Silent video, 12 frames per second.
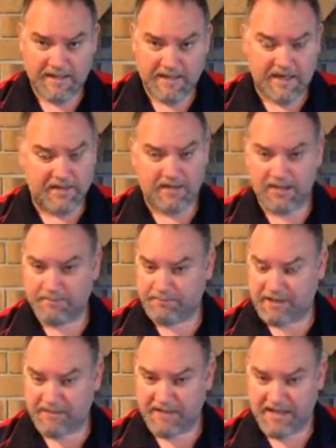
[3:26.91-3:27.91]
Again, those
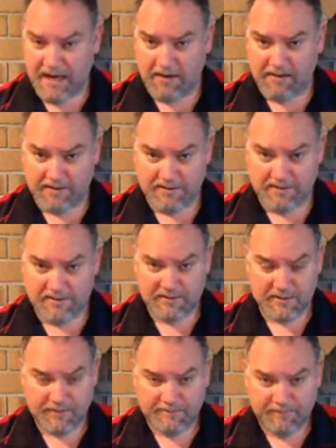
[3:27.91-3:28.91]
plummy
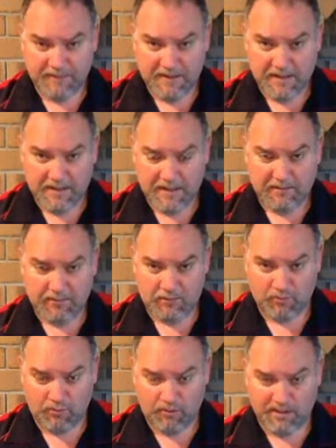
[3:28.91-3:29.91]
characters are
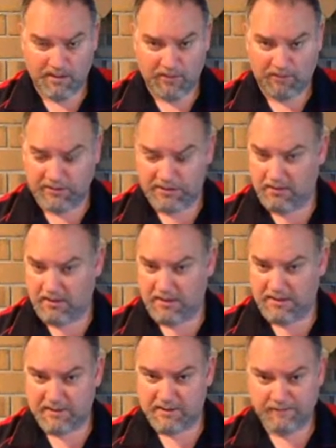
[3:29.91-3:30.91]
really
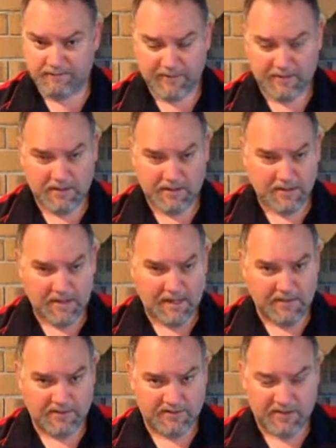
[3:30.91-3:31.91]
nice,
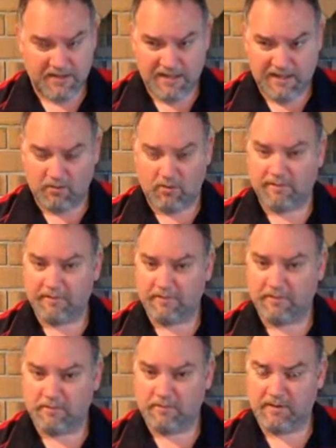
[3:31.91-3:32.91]
and just a hit
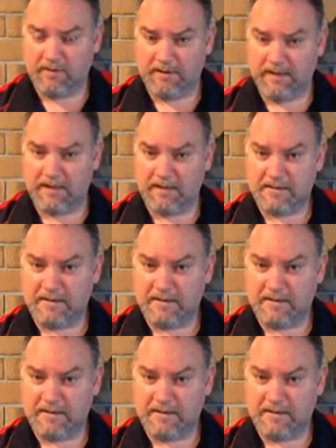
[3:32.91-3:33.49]
off with the